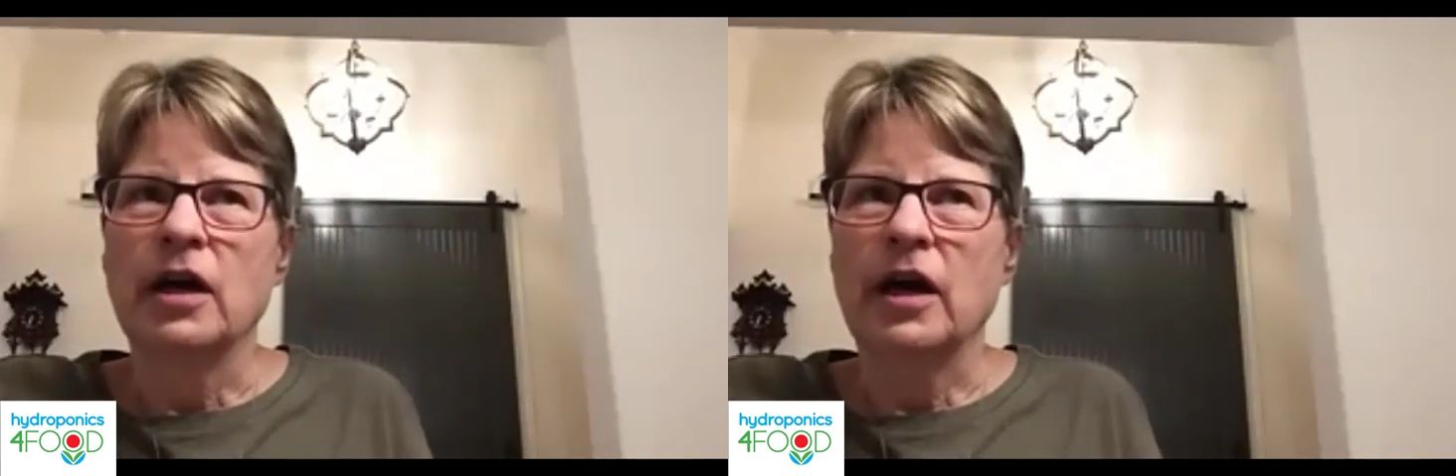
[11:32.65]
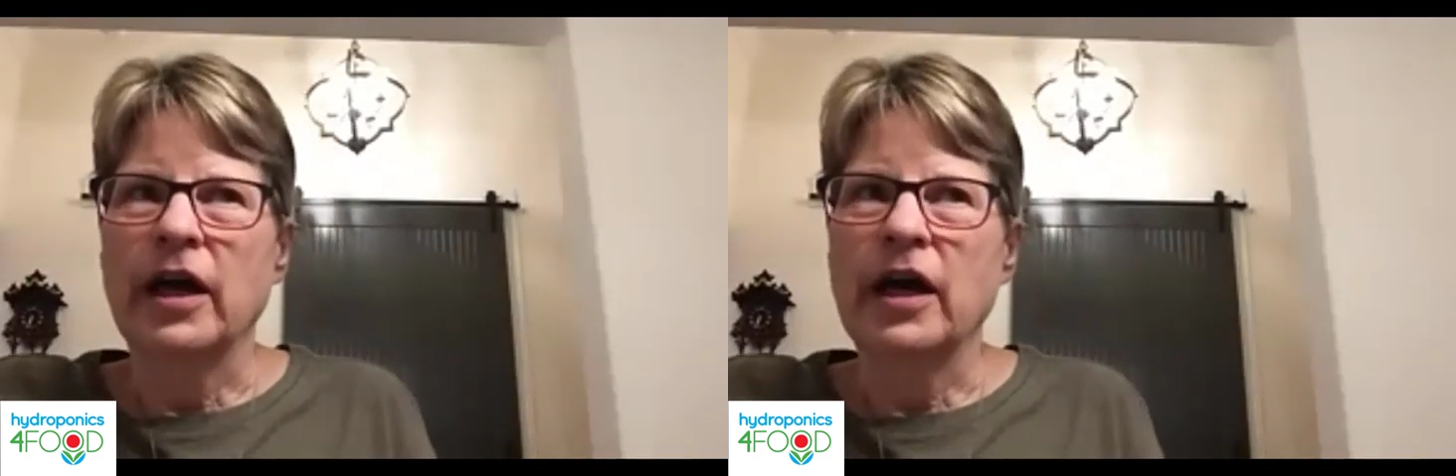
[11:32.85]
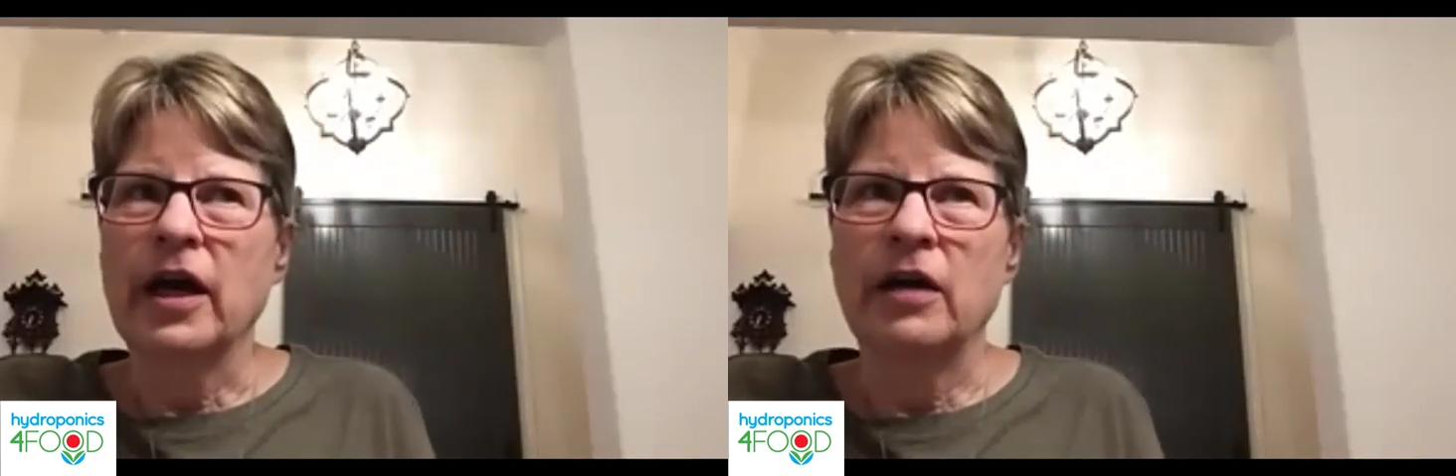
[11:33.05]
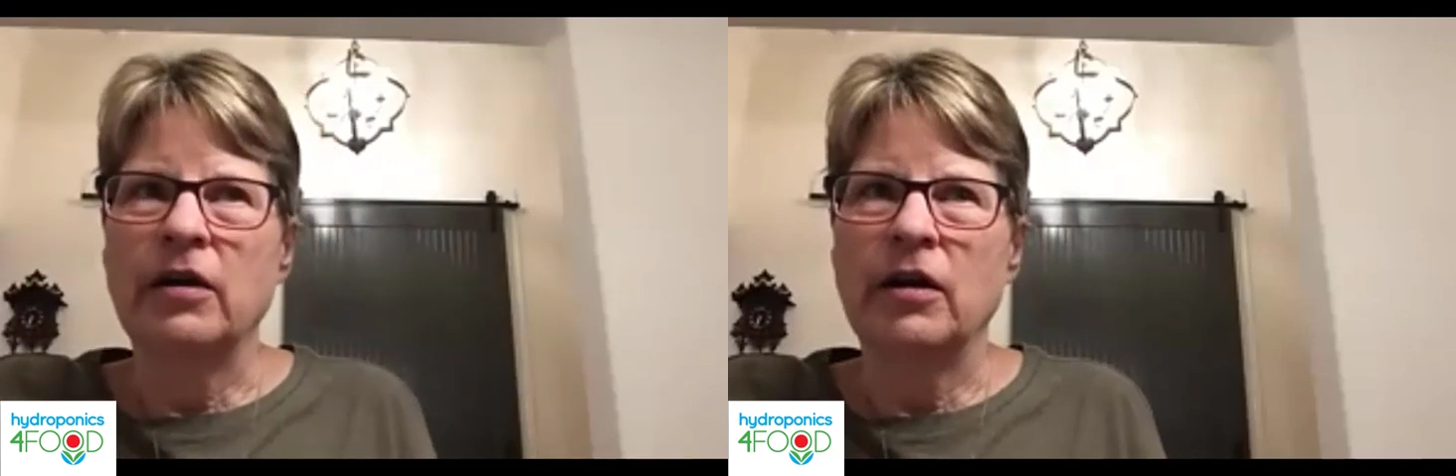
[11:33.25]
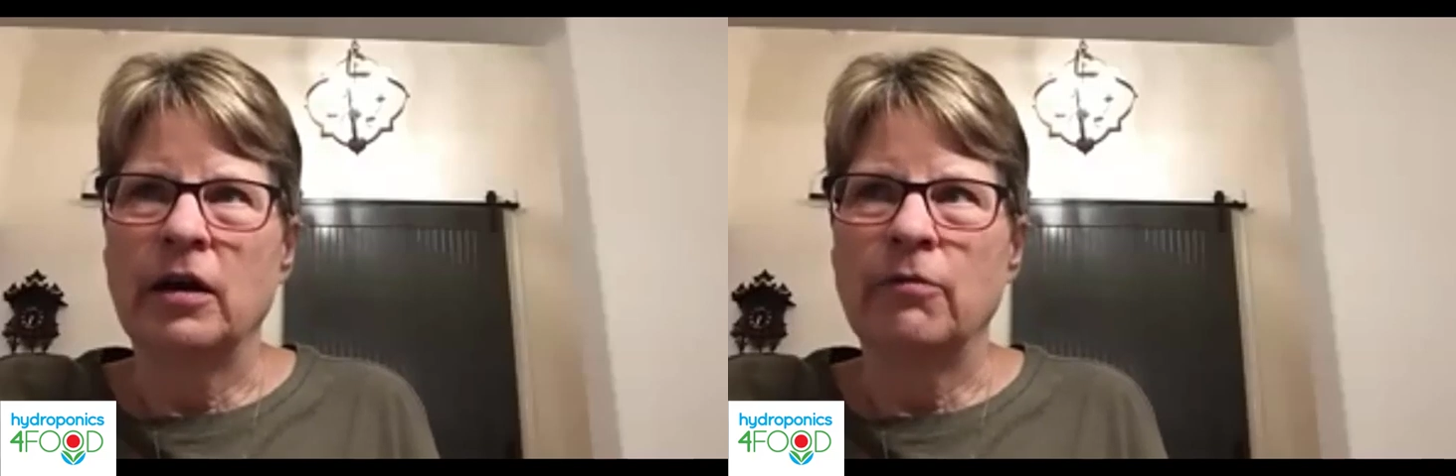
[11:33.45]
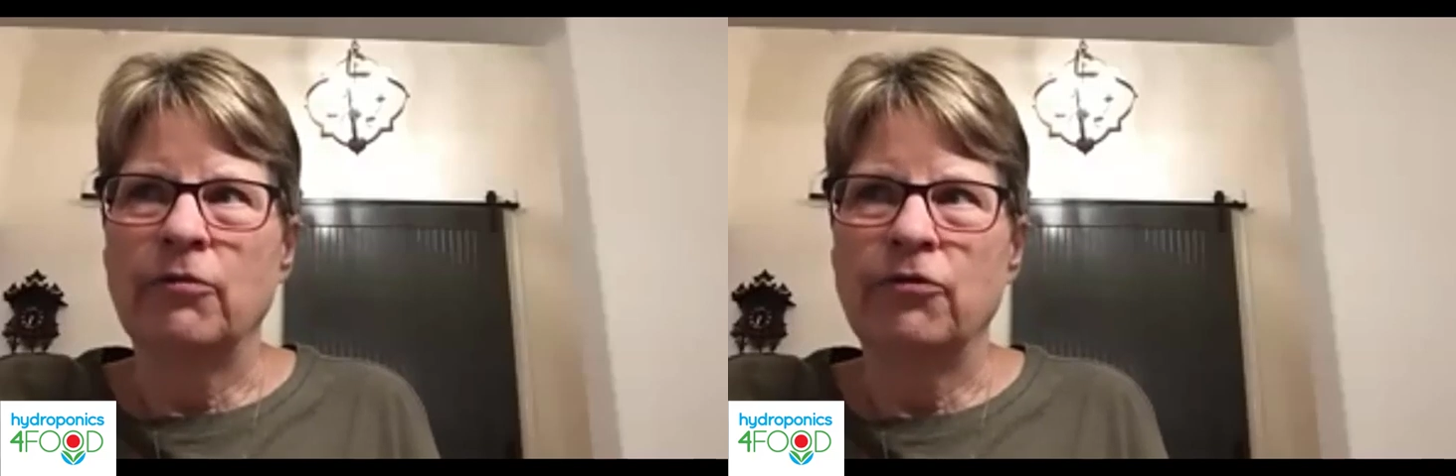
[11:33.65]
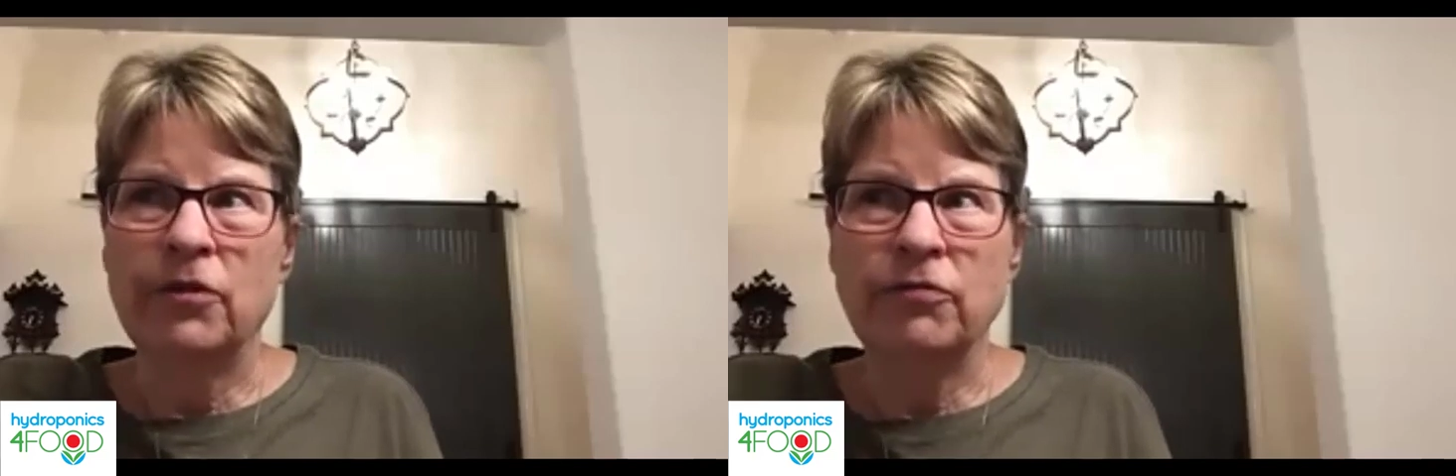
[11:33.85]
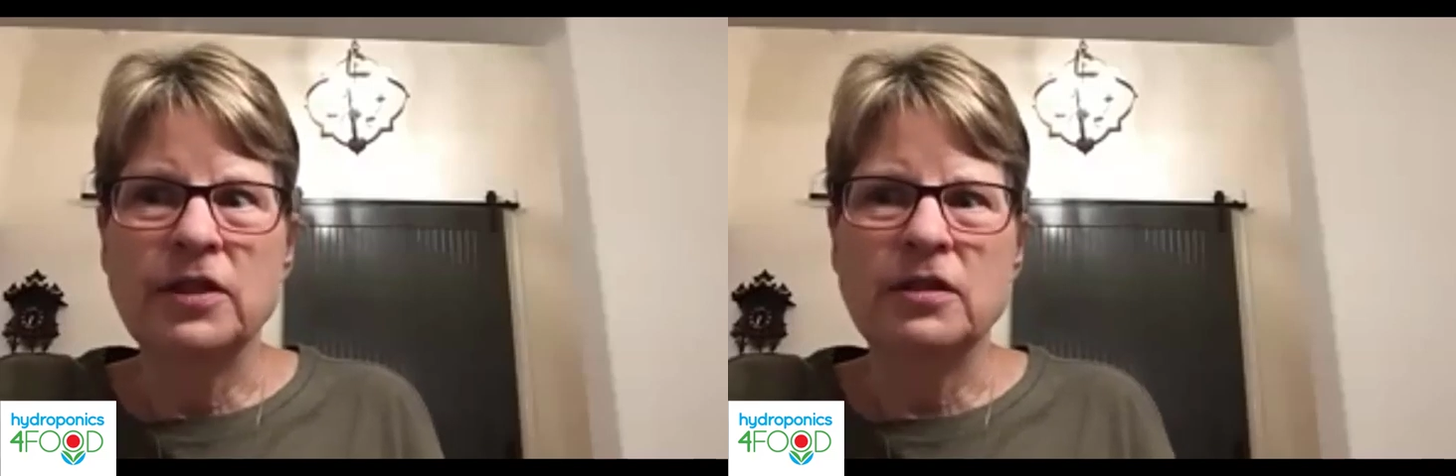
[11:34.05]
I had um,
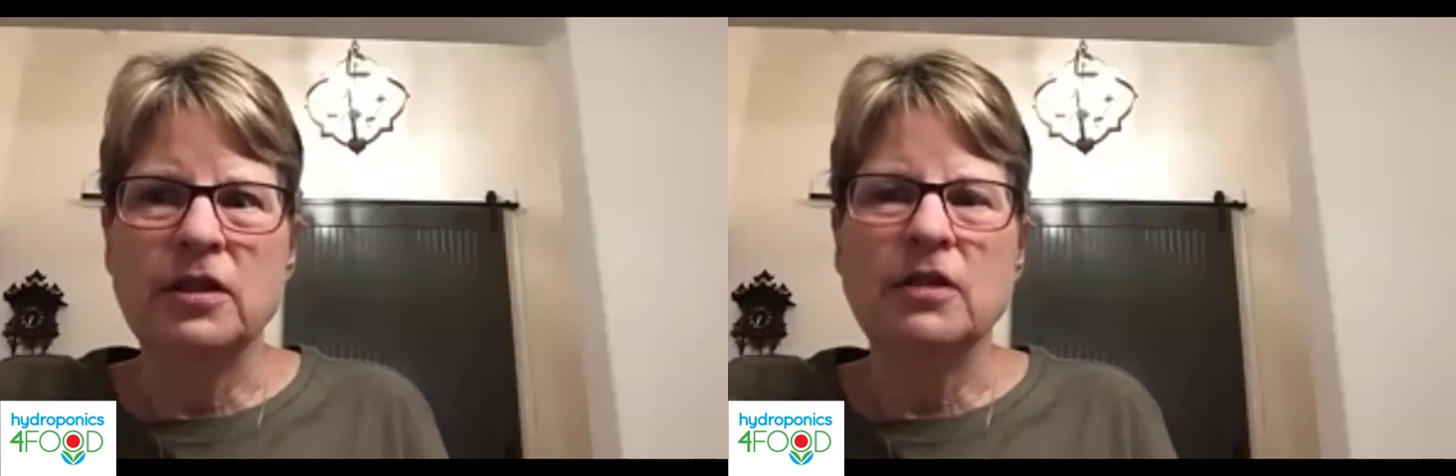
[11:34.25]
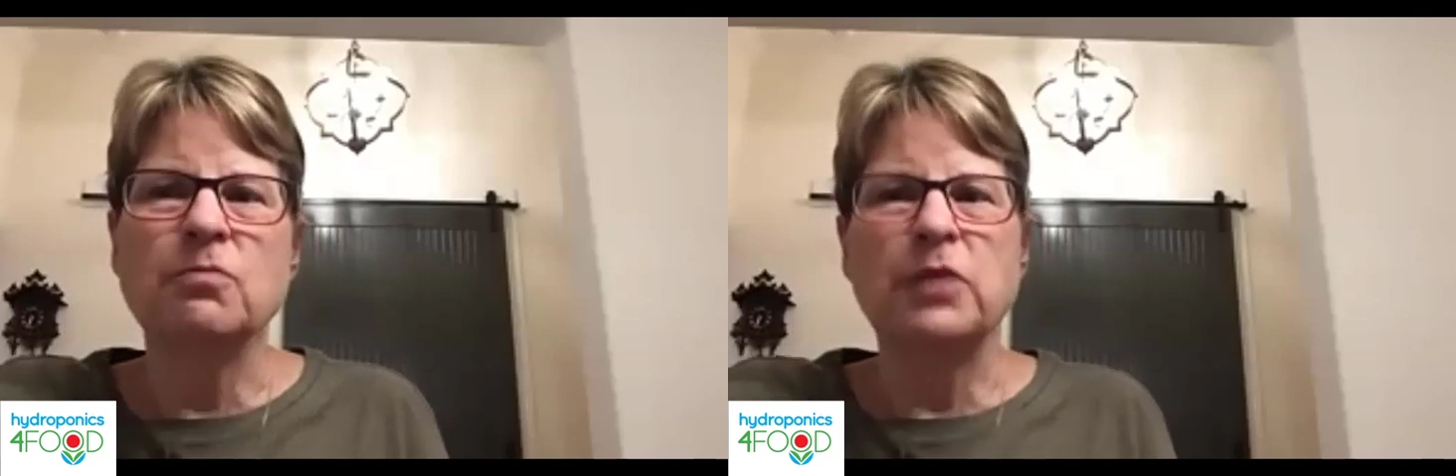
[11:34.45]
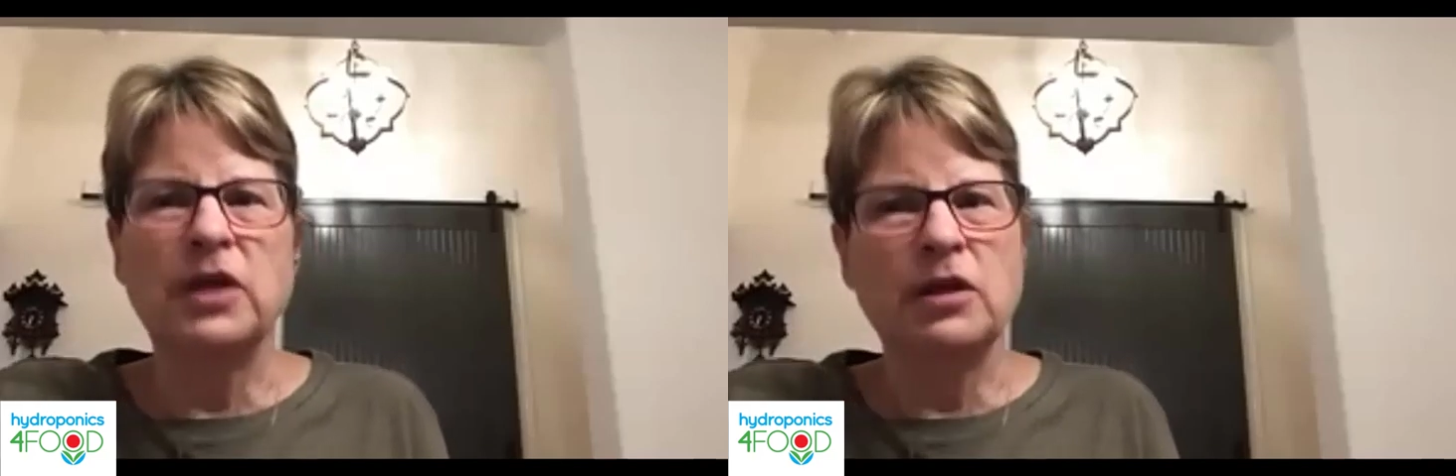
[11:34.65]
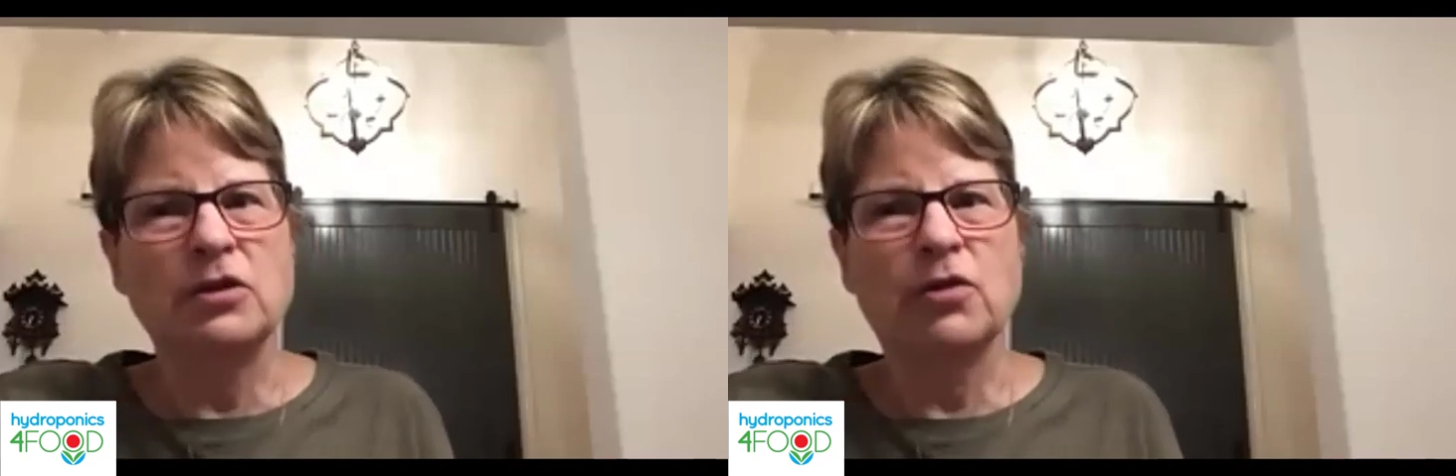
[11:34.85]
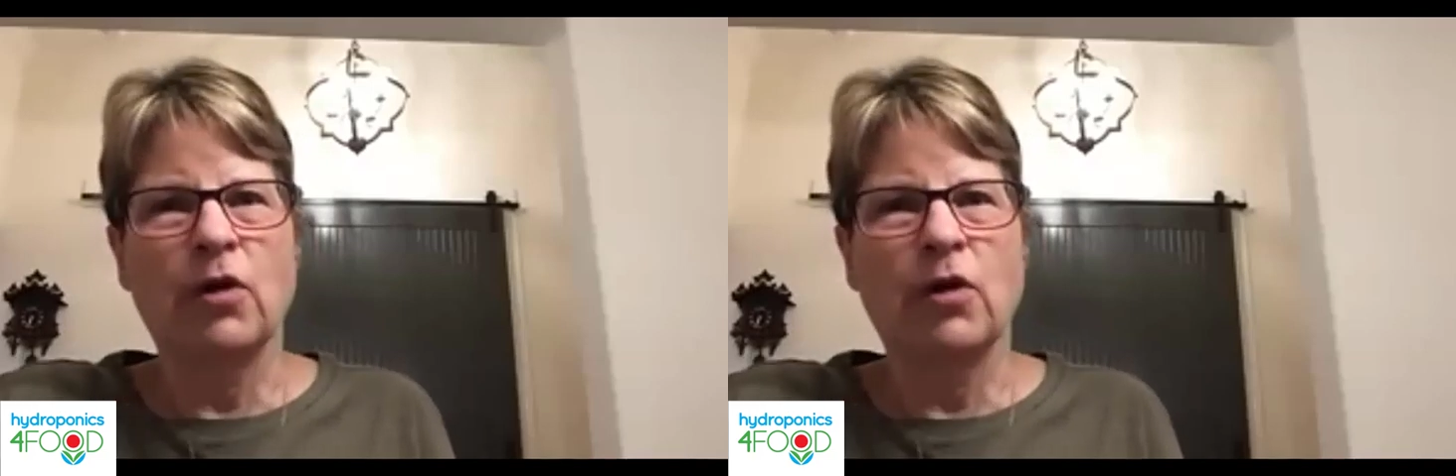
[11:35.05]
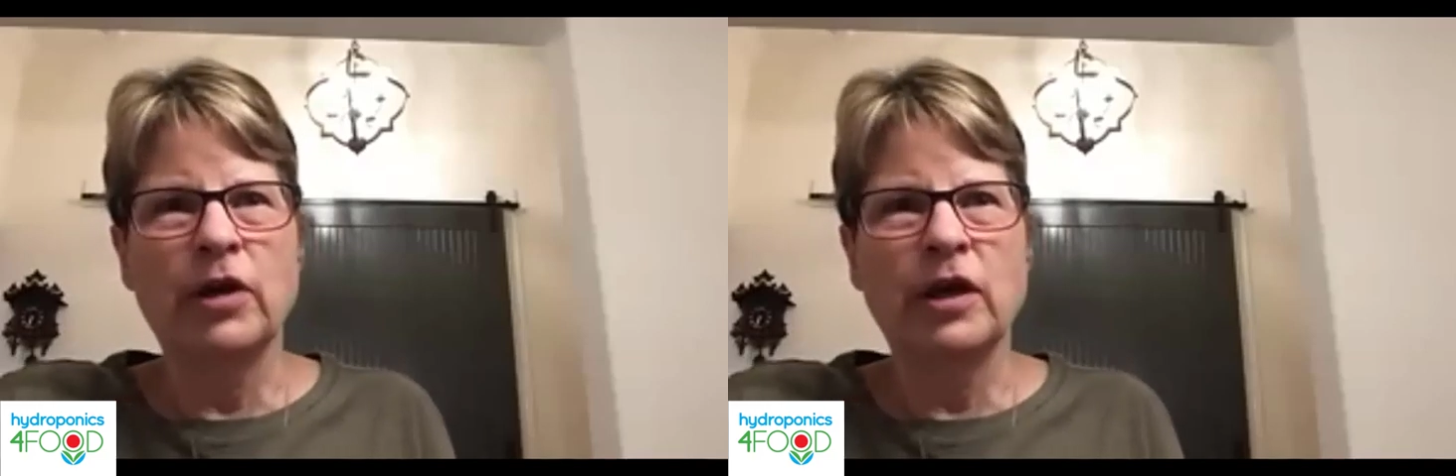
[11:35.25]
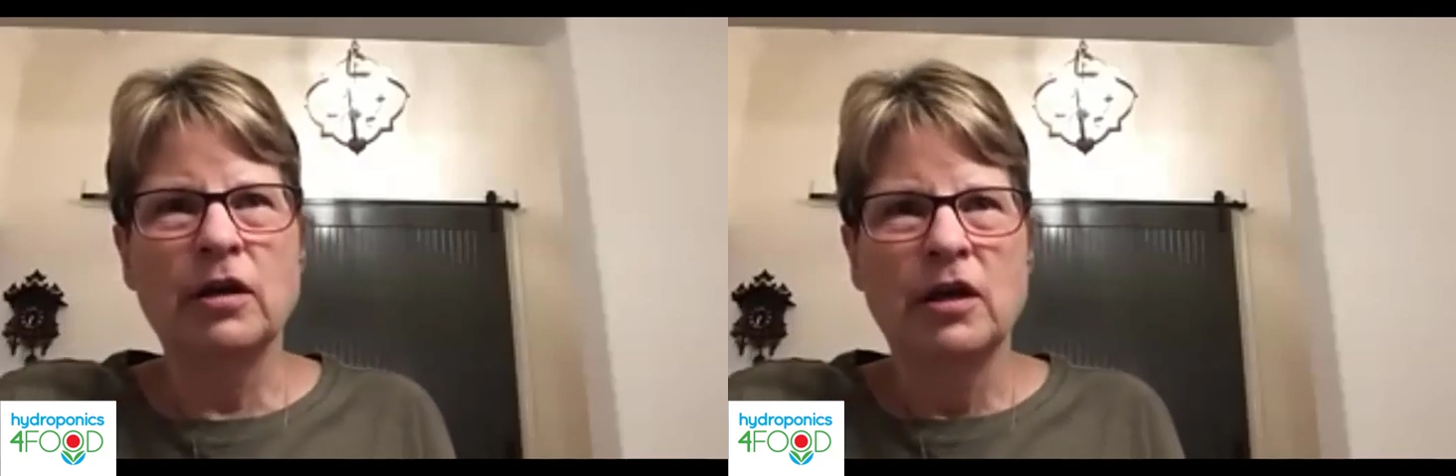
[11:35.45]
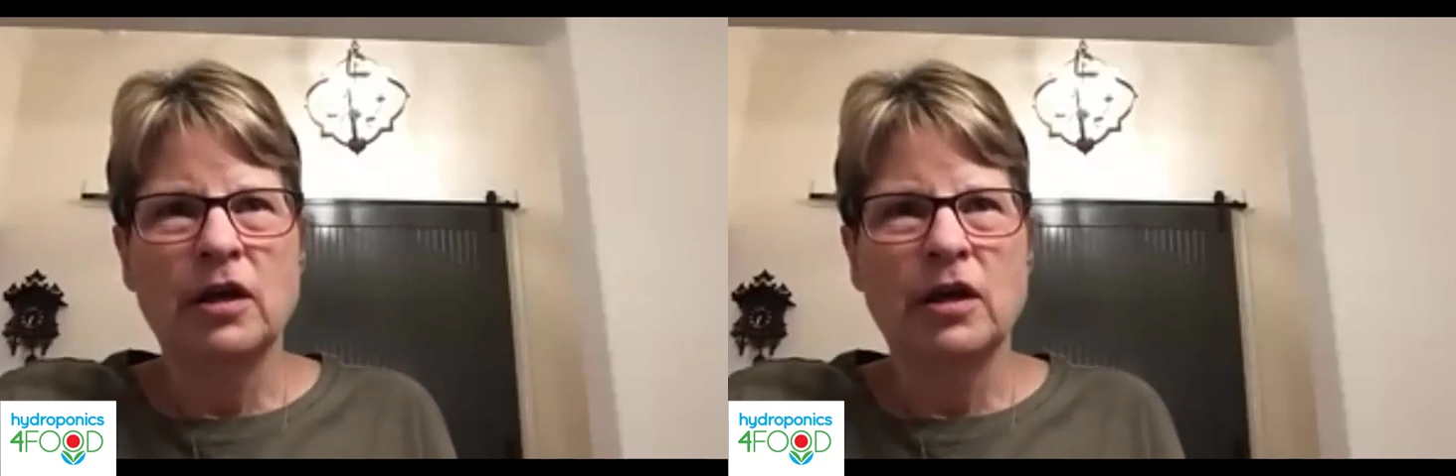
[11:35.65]
56 beets growing.